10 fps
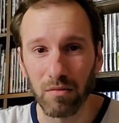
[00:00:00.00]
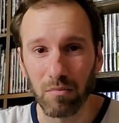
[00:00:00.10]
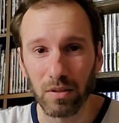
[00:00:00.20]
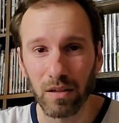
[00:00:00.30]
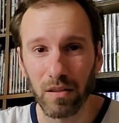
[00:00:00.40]

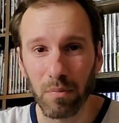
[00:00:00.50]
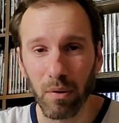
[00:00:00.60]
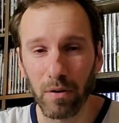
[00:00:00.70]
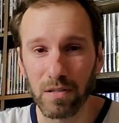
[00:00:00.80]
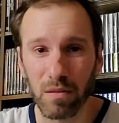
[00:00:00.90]
But the other
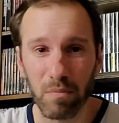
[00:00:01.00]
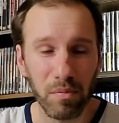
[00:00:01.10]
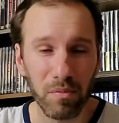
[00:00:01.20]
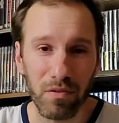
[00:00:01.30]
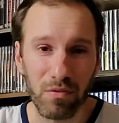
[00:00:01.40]
parts of the pay
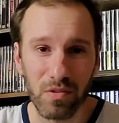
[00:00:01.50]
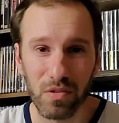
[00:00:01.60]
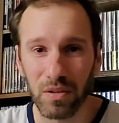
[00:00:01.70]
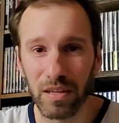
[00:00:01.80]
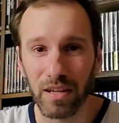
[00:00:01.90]
per view was
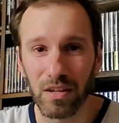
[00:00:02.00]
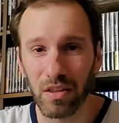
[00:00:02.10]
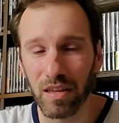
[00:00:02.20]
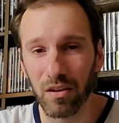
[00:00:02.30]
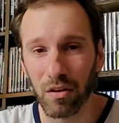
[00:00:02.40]
okay.
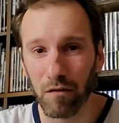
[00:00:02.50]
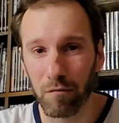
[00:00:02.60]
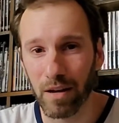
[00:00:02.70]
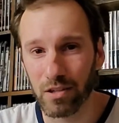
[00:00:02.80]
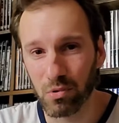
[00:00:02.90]
The
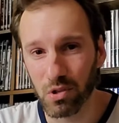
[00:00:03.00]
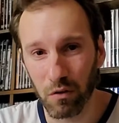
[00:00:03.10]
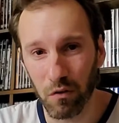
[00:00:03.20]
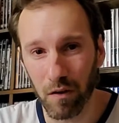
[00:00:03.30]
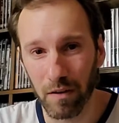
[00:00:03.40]
kickoff match with
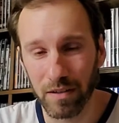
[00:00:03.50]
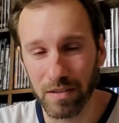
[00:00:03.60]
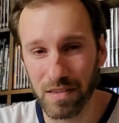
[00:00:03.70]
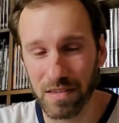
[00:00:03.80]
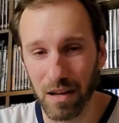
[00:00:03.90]
Jeff Hardy
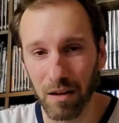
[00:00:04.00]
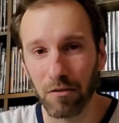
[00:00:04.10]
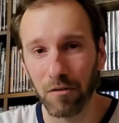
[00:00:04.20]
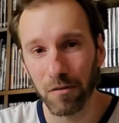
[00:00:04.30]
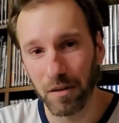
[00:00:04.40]
and
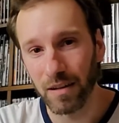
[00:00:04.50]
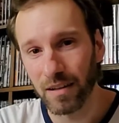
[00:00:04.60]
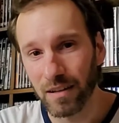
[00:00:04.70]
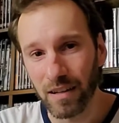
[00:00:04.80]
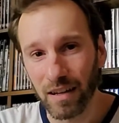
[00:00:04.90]
Cesaro.
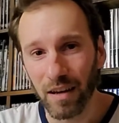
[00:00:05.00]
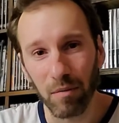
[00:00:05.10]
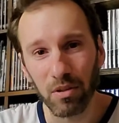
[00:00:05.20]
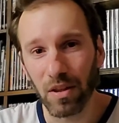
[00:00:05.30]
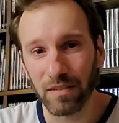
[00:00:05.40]

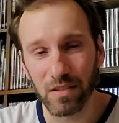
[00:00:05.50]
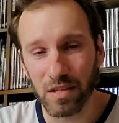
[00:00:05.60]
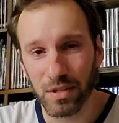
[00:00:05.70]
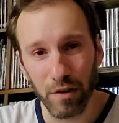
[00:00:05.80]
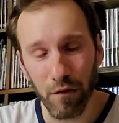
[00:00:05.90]
I'm glad to
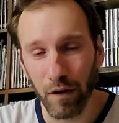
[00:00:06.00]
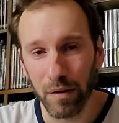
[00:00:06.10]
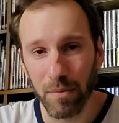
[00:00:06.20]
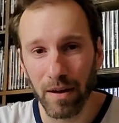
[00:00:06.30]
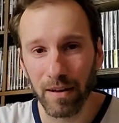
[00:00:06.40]
see Jeff
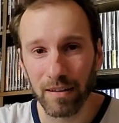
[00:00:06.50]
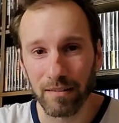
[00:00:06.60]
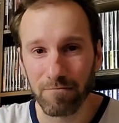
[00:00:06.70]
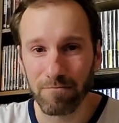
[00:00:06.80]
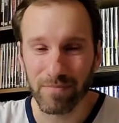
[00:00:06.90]
Hardy back.
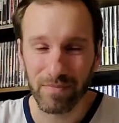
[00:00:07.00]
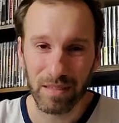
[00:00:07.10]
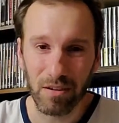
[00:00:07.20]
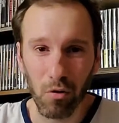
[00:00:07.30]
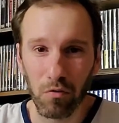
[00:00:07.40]

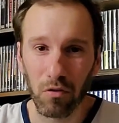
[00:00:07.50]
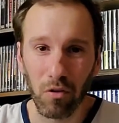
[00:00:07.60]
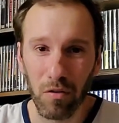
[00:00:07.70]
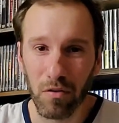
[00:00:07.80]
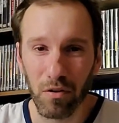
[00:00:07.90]

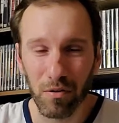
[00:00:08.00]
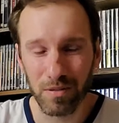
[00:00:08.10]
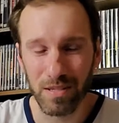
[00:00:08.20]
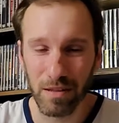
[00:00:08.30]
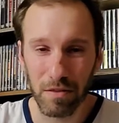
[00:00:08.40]
Overall, though, it
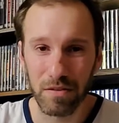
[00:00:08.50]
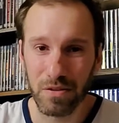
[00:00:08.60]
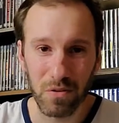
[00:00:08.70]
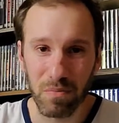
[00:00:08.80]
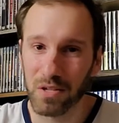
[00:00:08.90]
was nothing
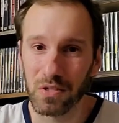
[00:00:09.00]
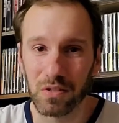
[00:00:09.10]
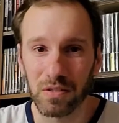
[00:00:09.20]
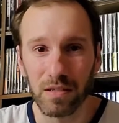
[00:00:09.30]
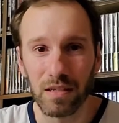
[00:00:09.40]
too
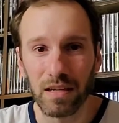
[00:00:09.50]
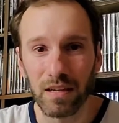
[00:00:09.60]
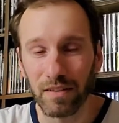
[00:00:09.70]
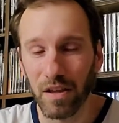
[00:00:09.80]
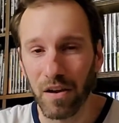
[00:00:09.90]
special
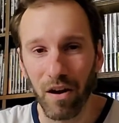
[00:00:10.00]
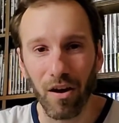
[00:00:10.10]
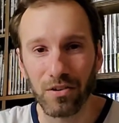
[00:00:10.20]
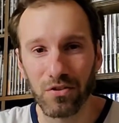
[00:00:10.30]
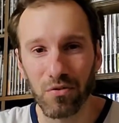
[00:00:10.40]
the
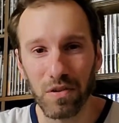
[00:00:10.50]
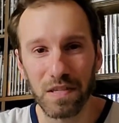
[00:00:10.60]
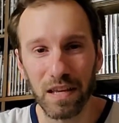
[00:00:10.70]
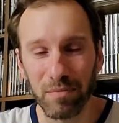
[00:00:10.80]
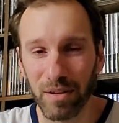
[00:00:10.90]
R-Truth
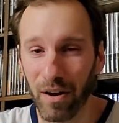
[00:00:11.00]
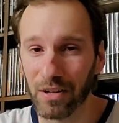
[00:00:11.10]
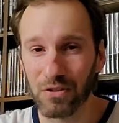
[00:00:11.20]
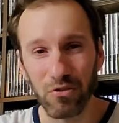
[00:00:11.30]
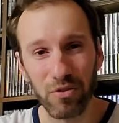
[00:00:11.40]
segment.
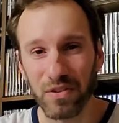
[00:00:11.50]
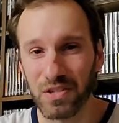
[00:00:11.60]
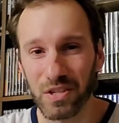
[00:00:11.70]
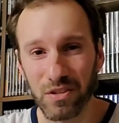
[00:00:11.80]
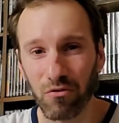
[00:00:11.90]
R-Truth is
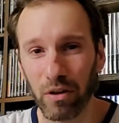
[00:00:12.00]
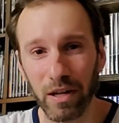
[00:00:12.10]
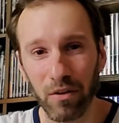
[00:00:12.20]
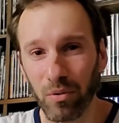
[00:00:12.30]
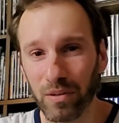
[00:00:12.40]
just great
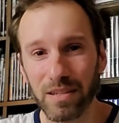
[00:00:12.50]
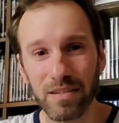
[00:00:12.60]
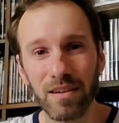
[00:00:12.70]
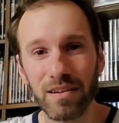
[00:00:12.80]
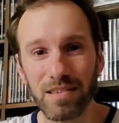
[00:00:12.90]
at what he
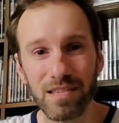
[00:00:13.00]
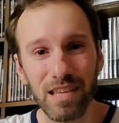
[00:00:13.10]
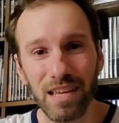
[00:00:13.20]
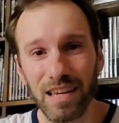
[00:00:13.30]
does,